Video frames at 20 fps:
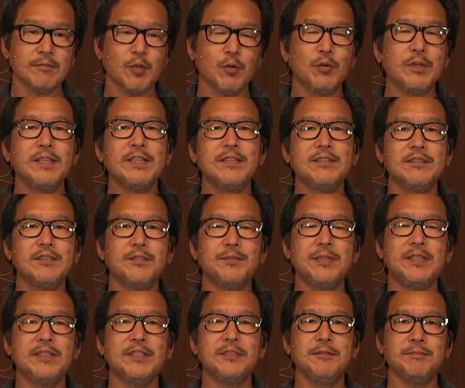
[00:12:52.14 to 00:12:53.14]
We need to
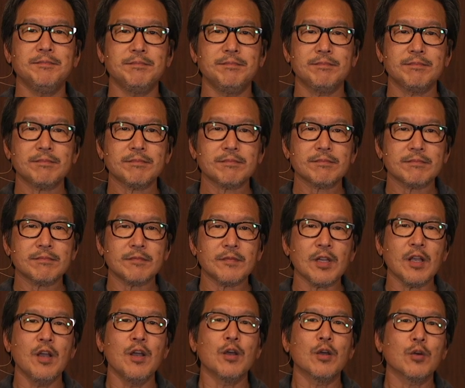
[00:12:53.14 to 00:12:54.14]
be
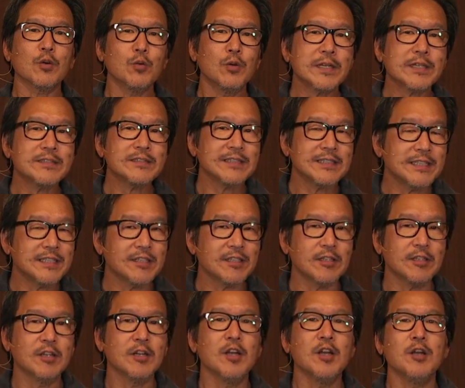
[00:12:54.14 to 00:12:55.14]
quick to
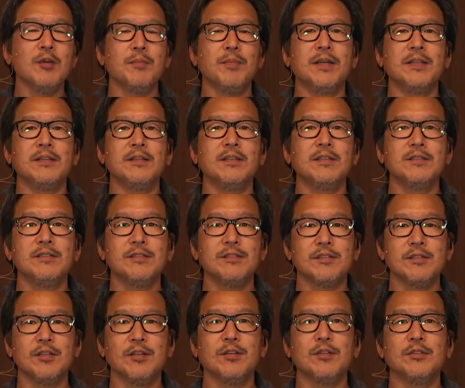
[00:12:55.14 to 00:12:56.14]
hear, but
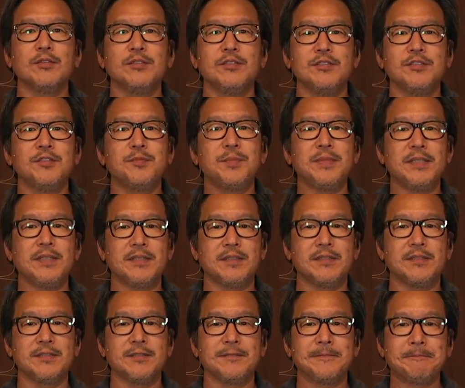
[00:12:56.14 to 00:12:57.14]
slow to
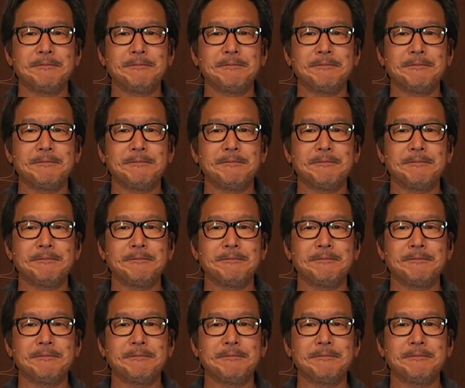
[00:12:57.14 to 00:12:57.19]
speak.